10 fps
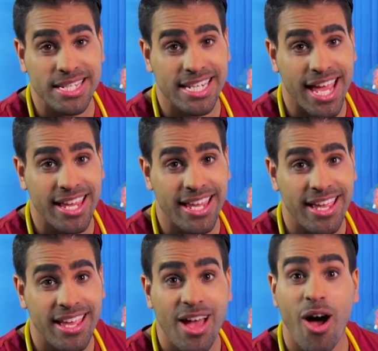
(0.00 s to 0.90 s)
today.
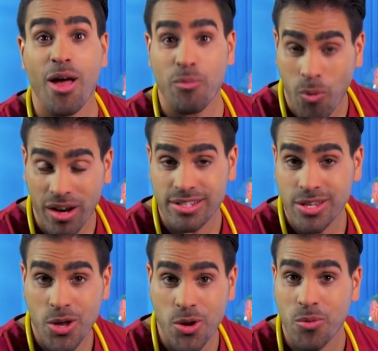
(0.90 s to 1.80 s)
I
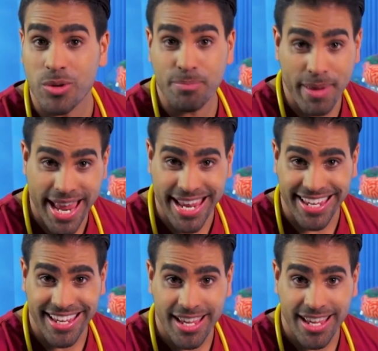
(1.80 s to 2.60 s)
wonder who it will be.